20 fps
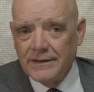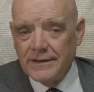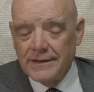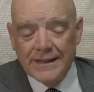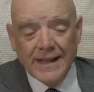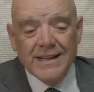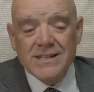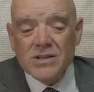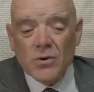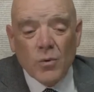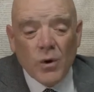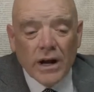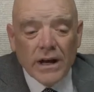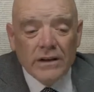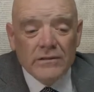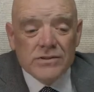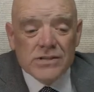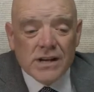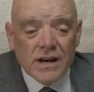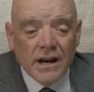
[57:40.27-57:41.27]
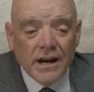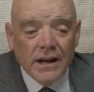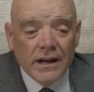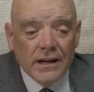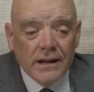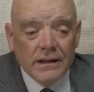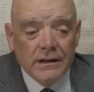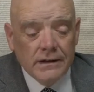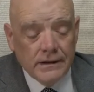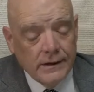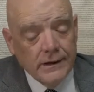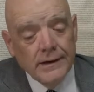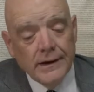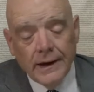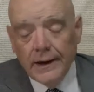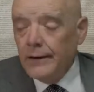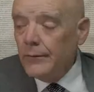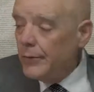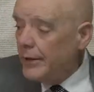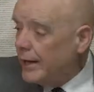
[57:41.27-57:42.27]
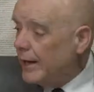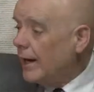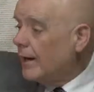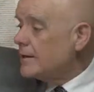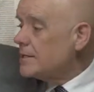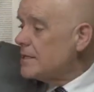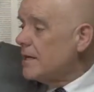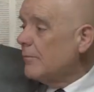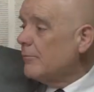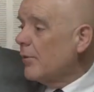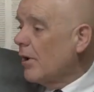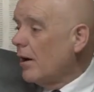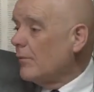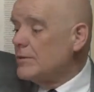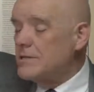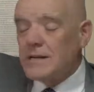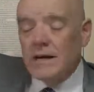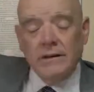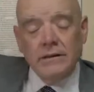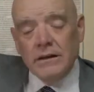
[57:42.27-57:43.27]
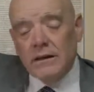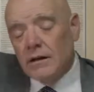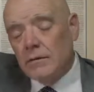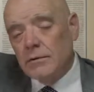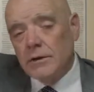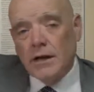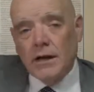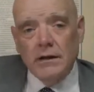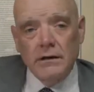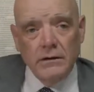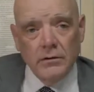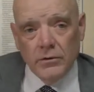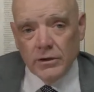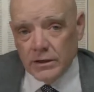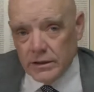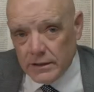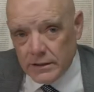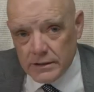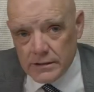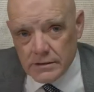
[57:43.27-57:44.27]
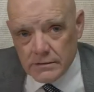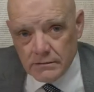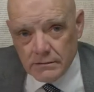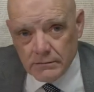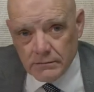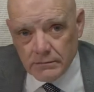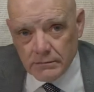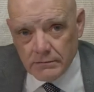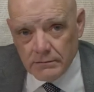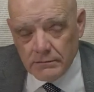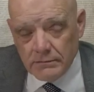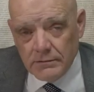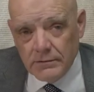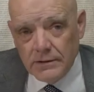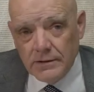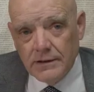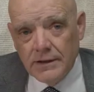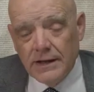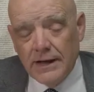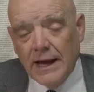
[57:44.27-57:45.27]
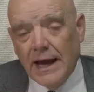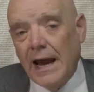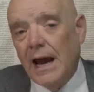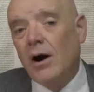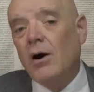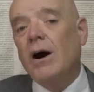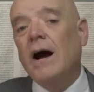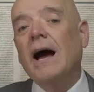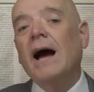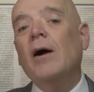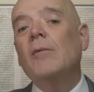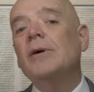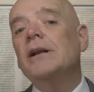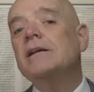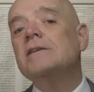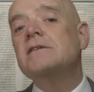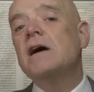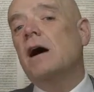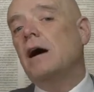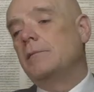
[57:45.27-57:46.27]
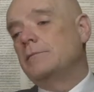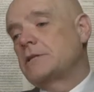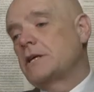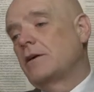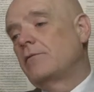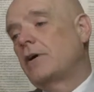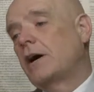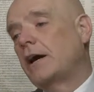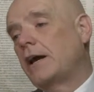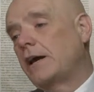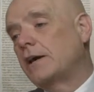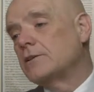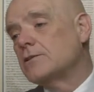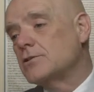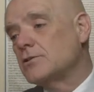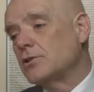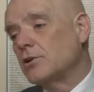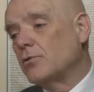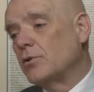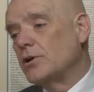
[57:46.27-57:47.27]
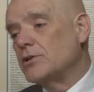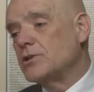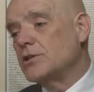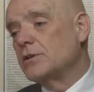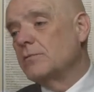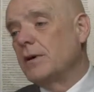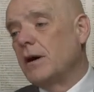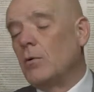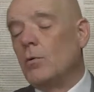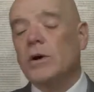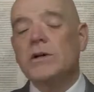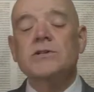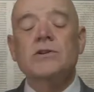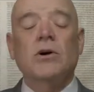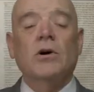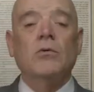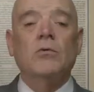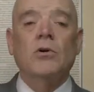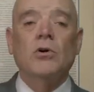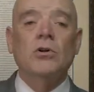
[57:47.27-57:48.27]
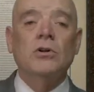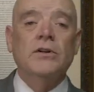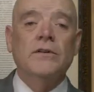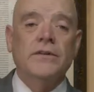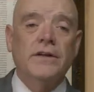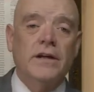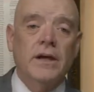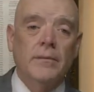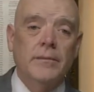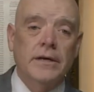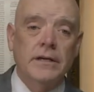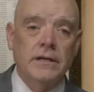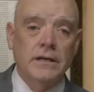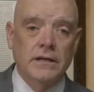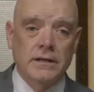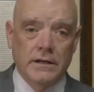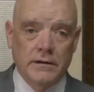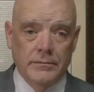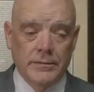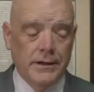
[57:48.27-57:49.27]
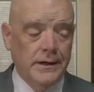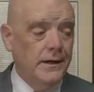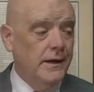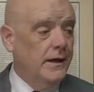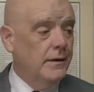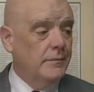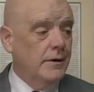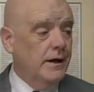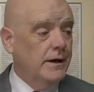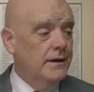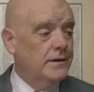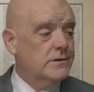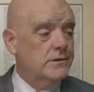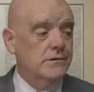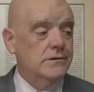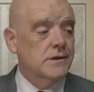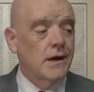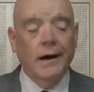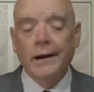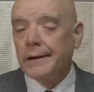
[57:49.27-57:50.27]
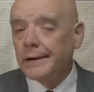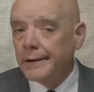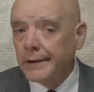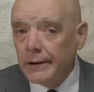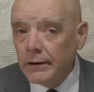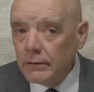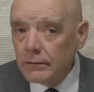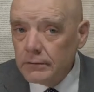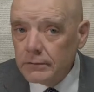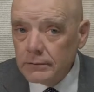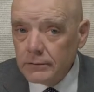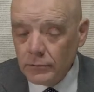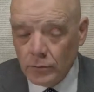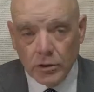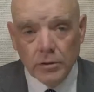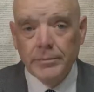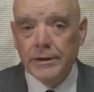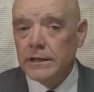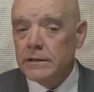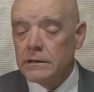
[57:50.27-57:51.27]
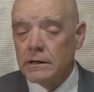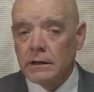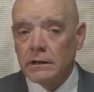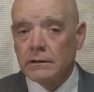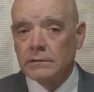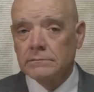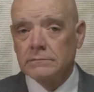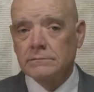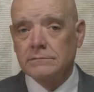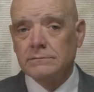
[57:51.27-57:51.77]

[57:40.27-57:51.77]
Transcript: That's a way of saying, hey, we got some promise out there, but I don't know what it is. How, how many times have I answered the question about what's our role in the coming kingdom? And my answer is, I don't know. We'll be there.